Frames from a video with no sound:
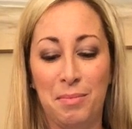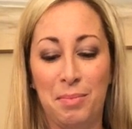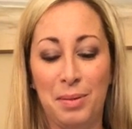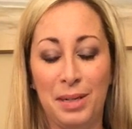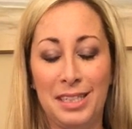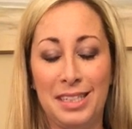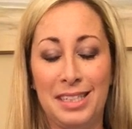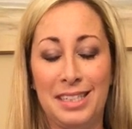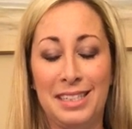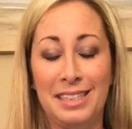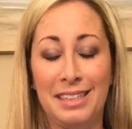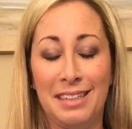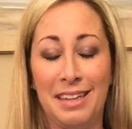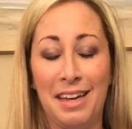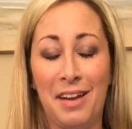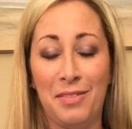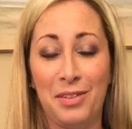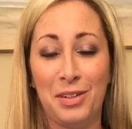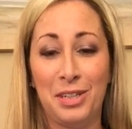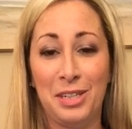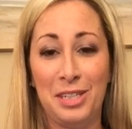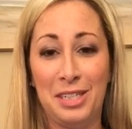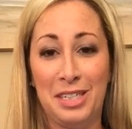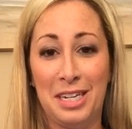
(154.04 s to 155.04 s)
but still
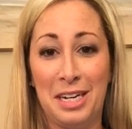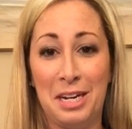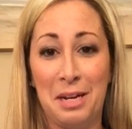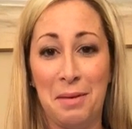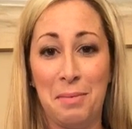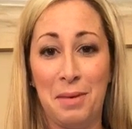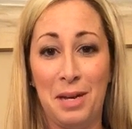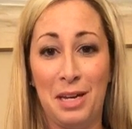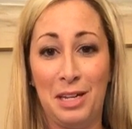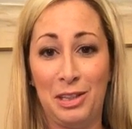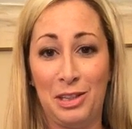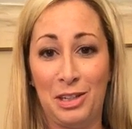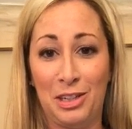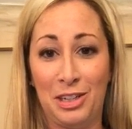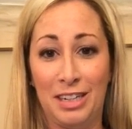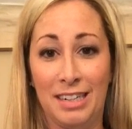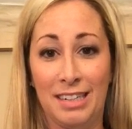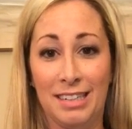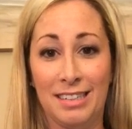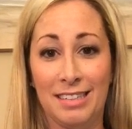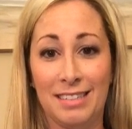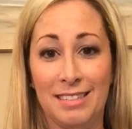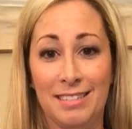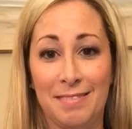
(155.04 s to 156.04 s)
have a good time and
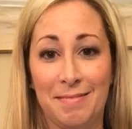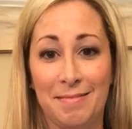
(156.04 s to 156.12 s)
learn.